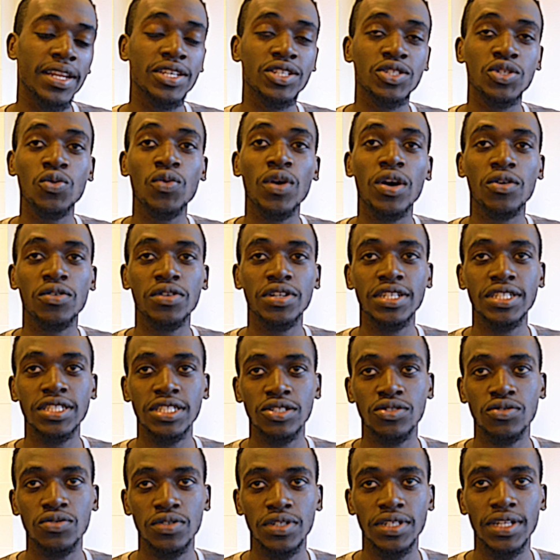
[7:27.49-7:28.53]
They who are
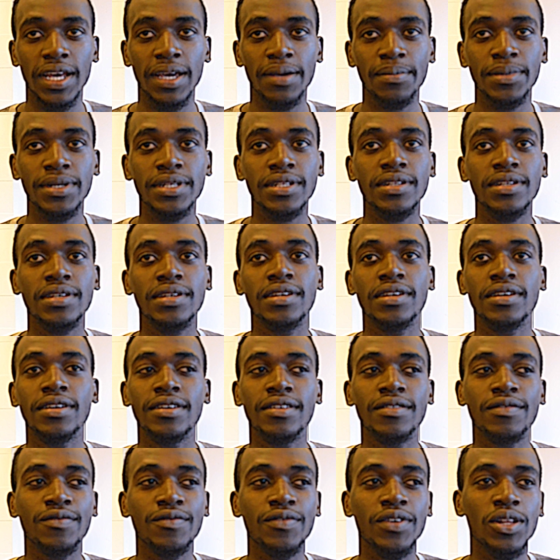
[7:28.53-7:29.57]
connected to it. I mean,
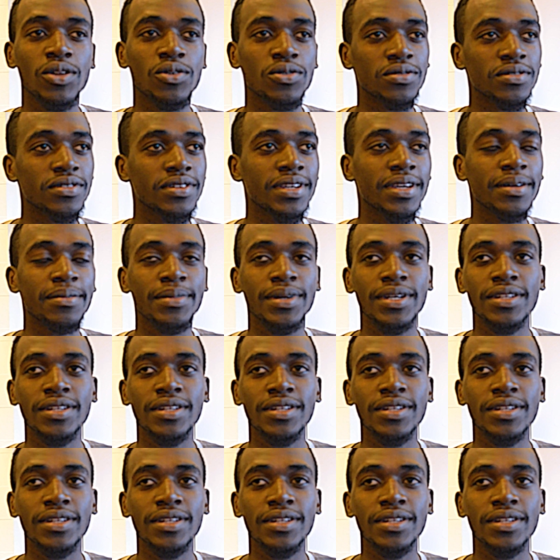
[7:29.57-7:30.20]
fellow gay